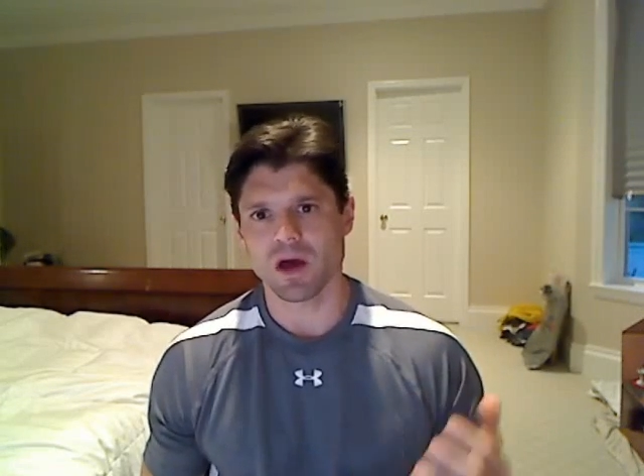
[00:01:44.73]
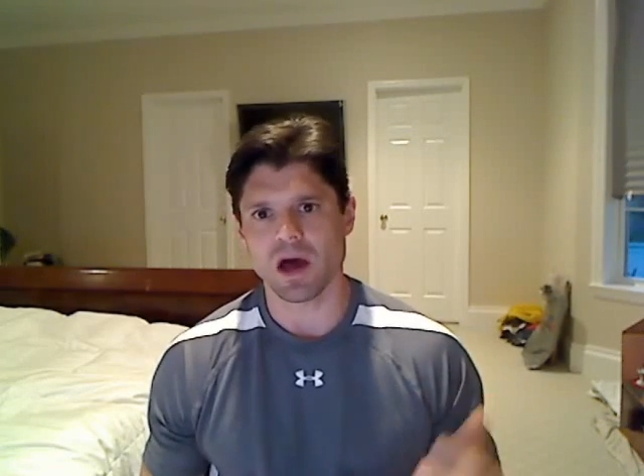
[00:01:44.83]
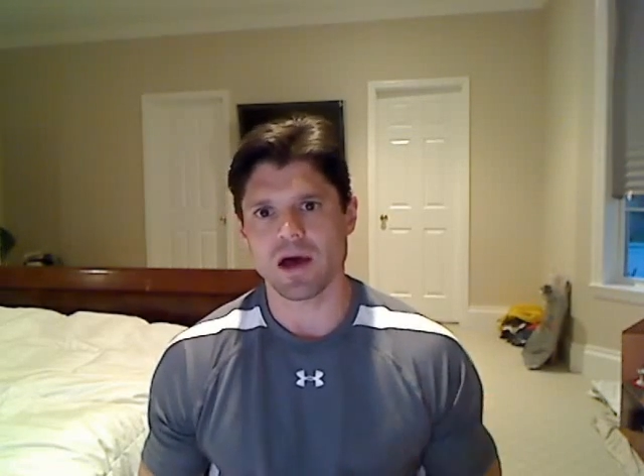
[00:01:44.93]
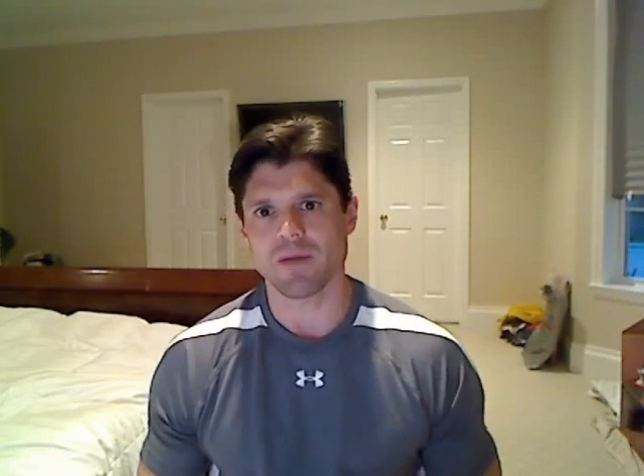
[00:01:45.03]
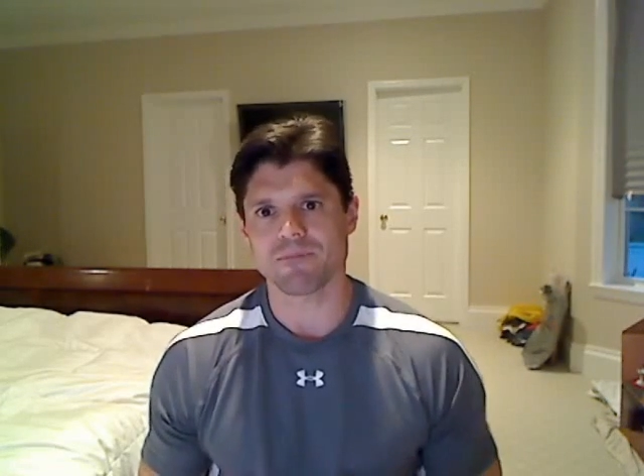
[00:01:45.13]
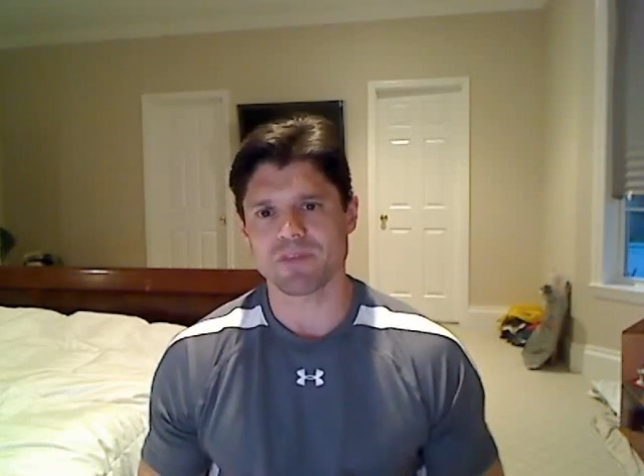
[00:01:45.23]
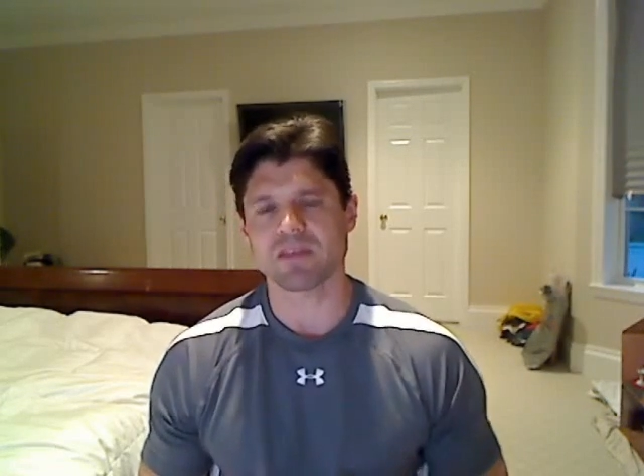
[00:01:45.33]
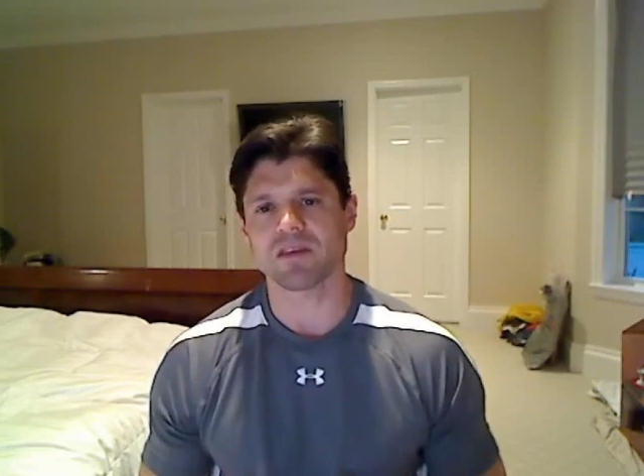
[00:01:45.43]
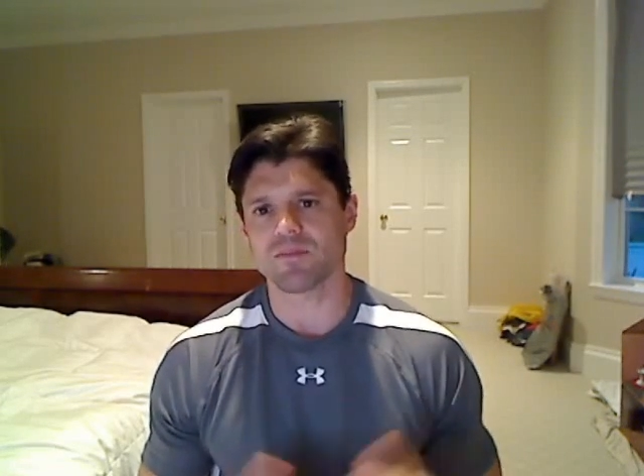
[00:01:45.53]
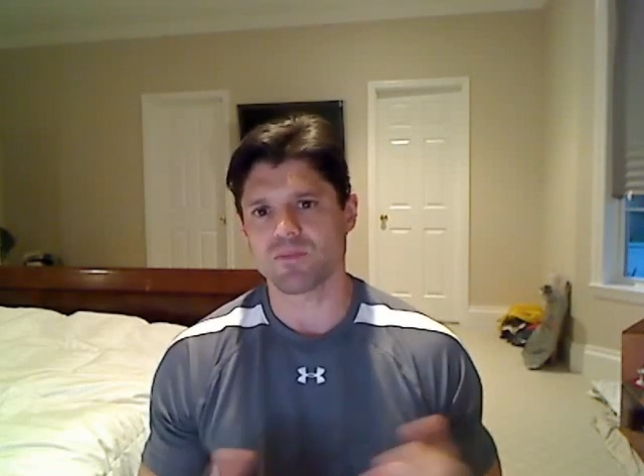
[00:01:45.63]
I
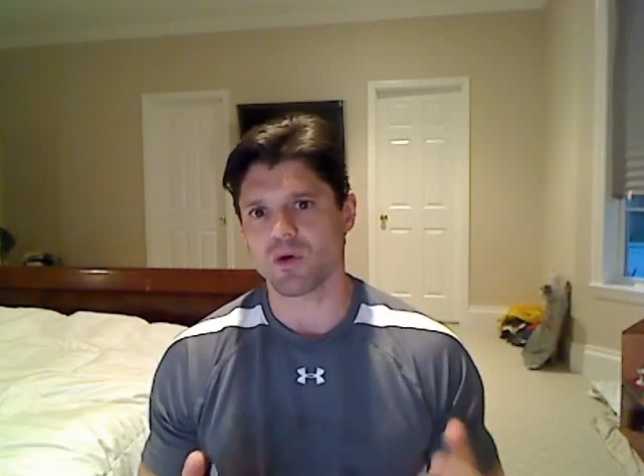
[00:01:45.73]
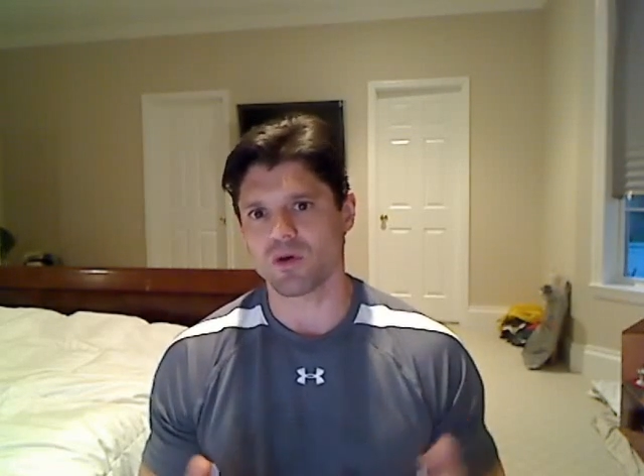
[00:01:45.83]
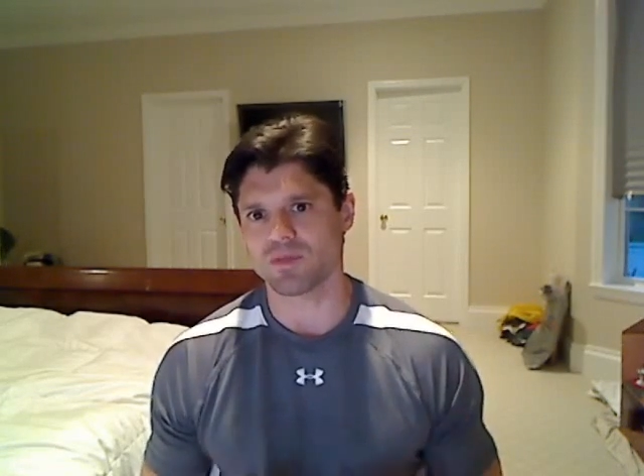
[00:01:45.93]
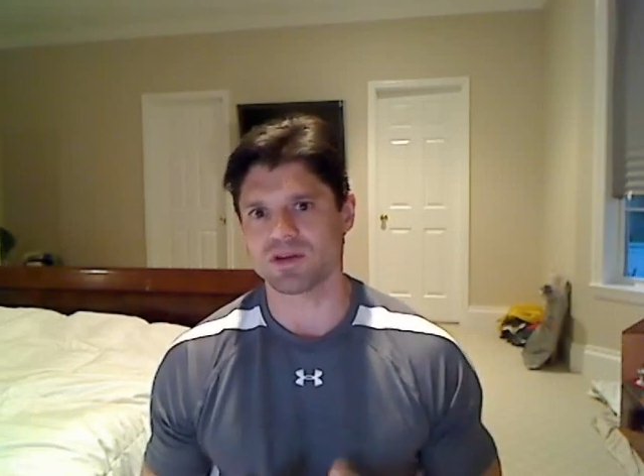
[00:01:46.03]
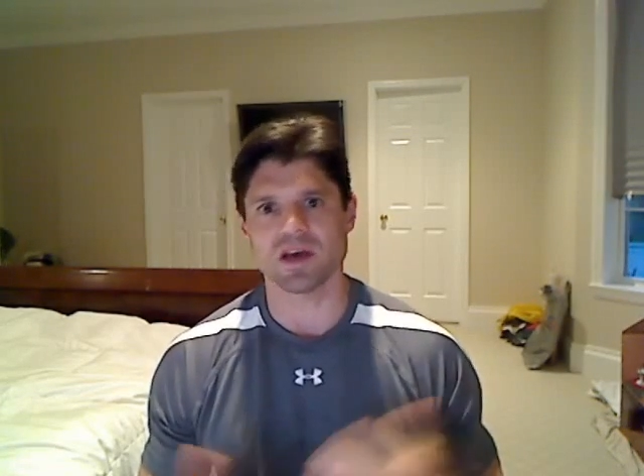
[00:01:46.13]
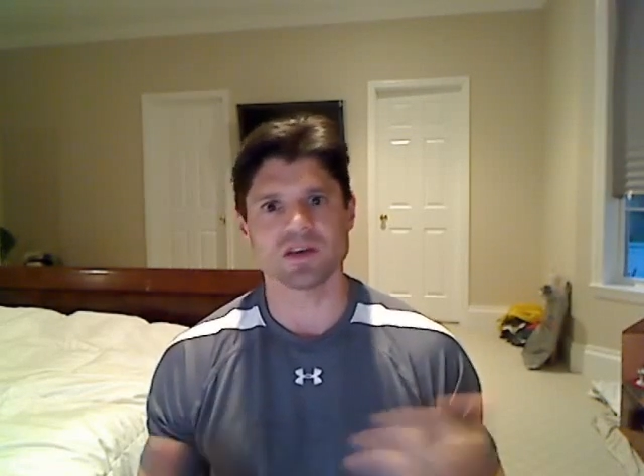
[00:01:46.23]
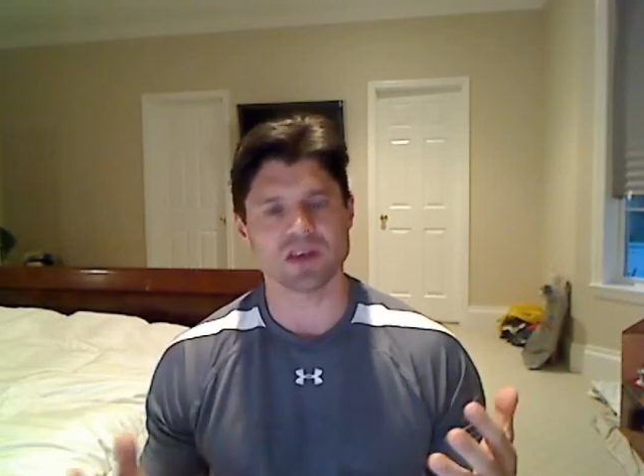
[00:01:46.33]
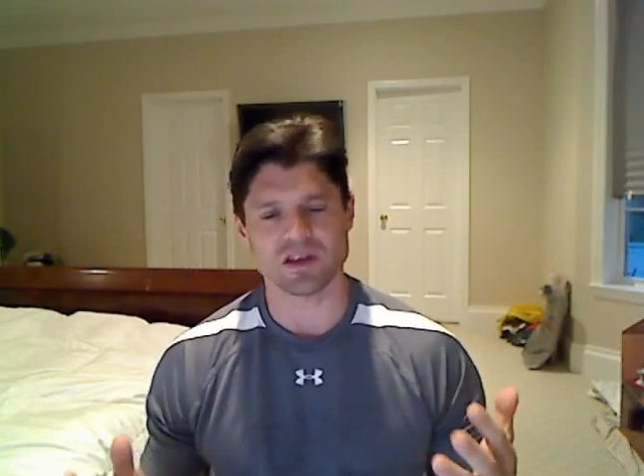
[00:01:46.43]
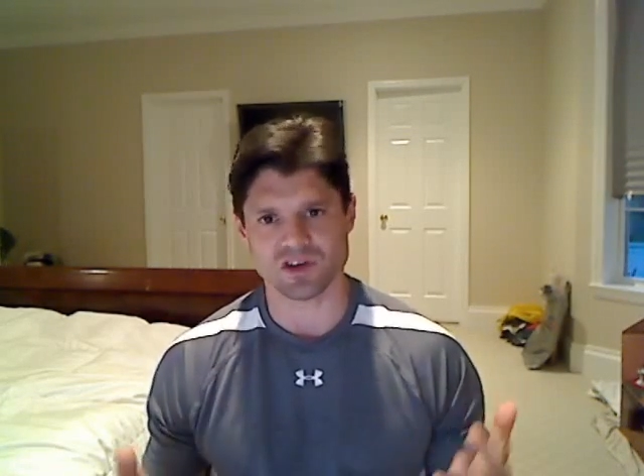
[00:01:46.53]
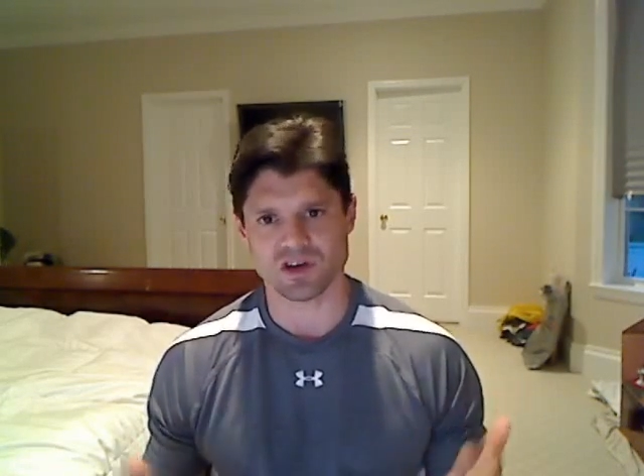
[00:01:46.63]
think the program says get